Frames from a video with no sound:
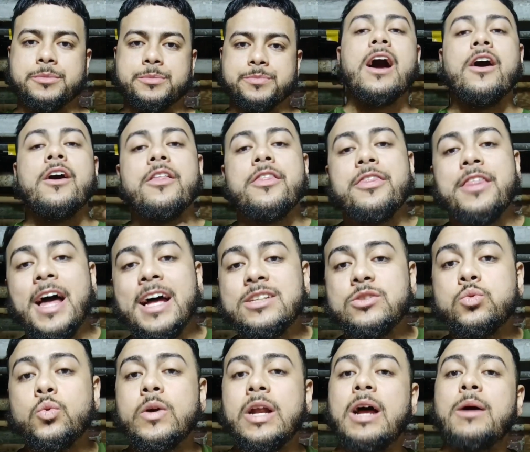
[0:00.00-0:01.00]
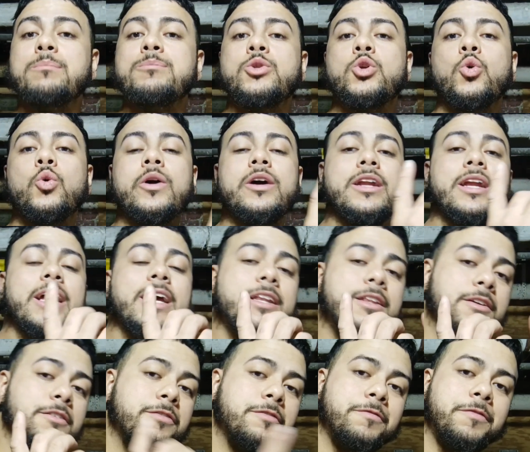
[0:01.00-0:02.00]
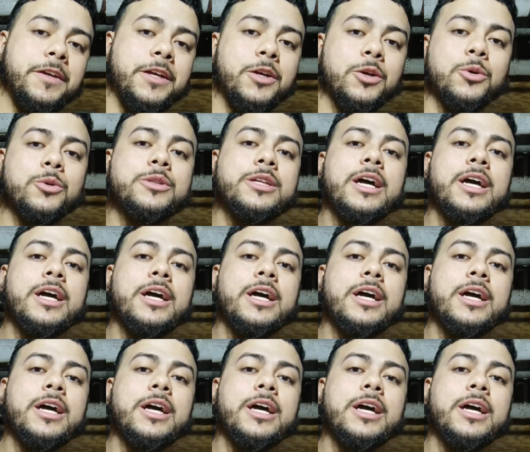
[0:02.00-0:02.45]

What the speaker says: Now that's what I'm doing in the field,